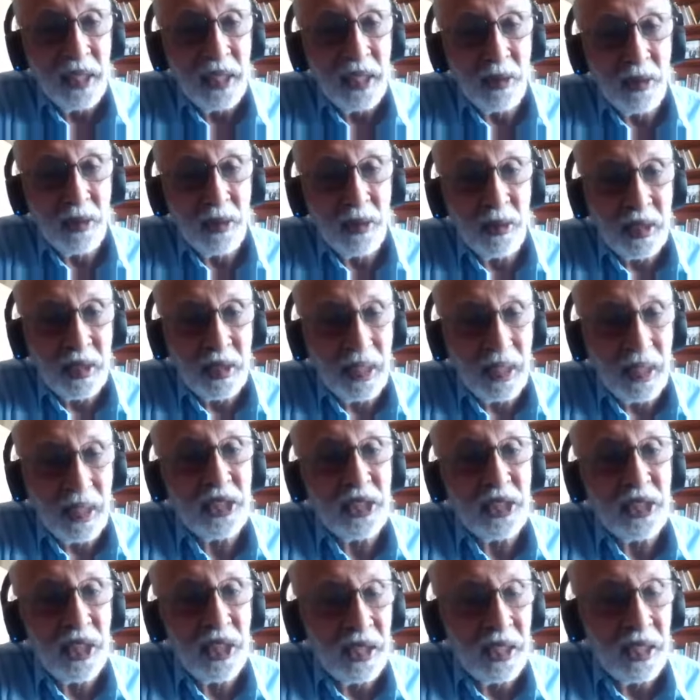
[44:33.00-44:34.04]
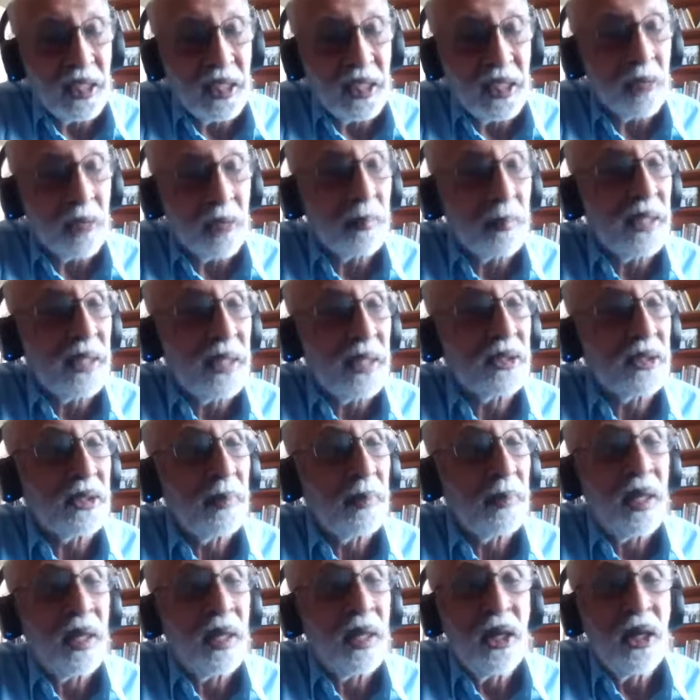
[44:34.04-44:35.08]
if the correction hadn't taken place.
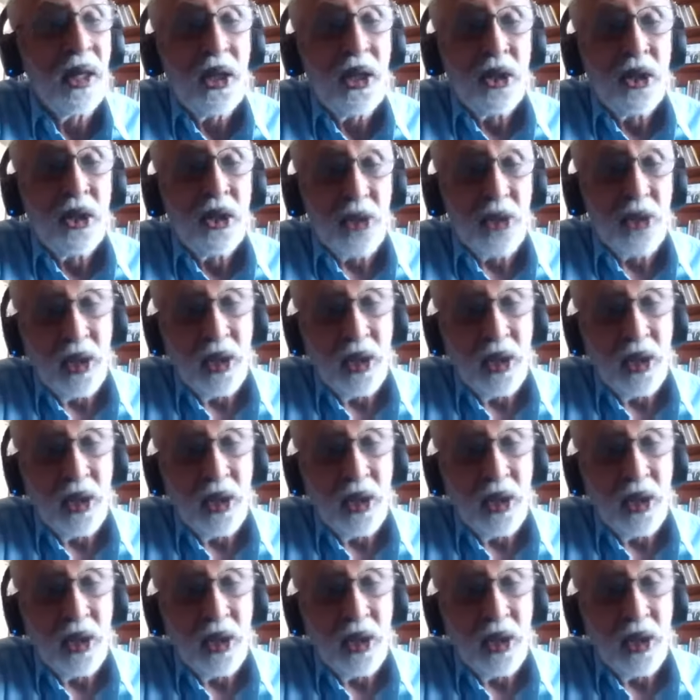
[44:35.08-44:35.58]
So